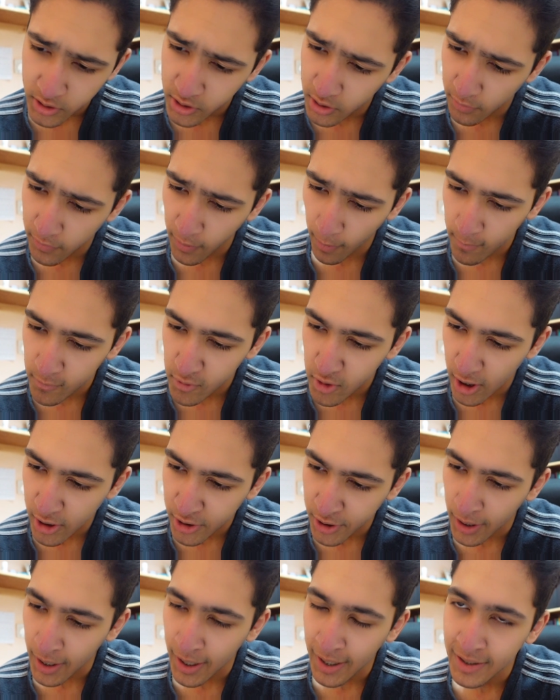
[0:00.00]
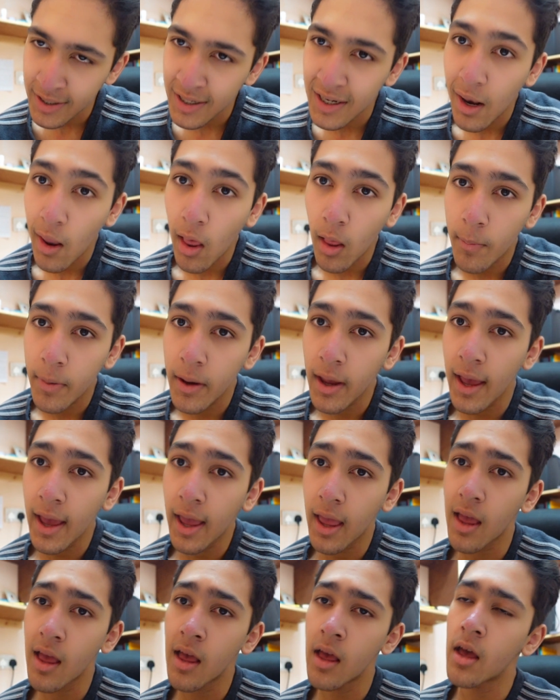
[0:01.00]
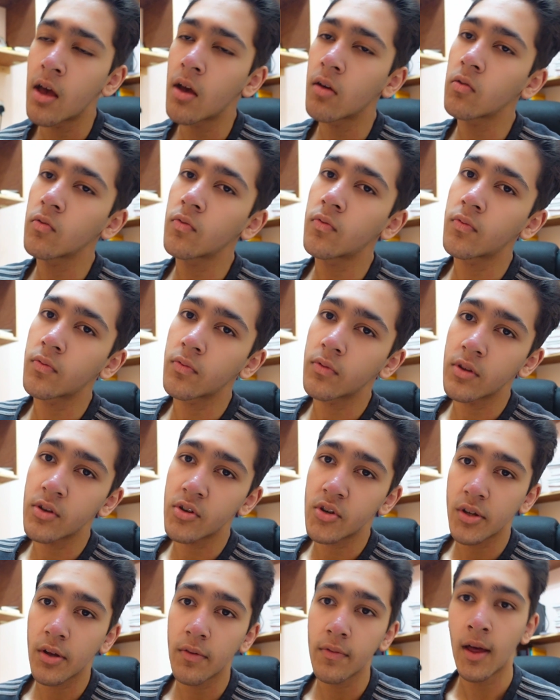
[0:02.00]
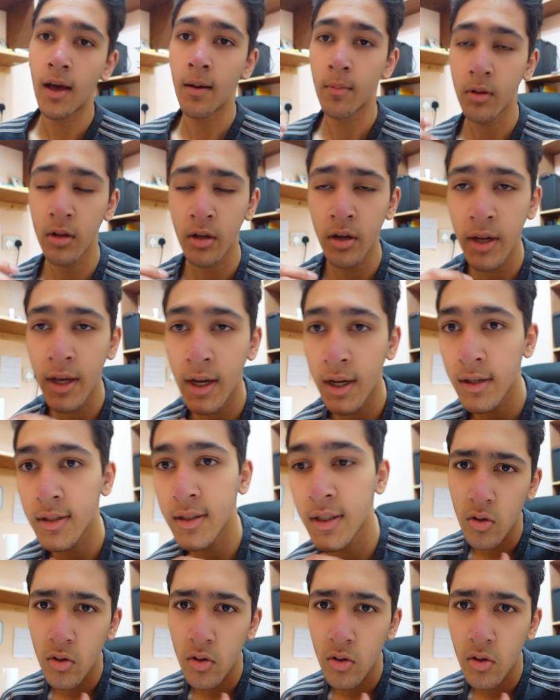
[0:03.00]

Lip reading: stuff that I'm trash at, and a little bit of the stuff that I'm good at.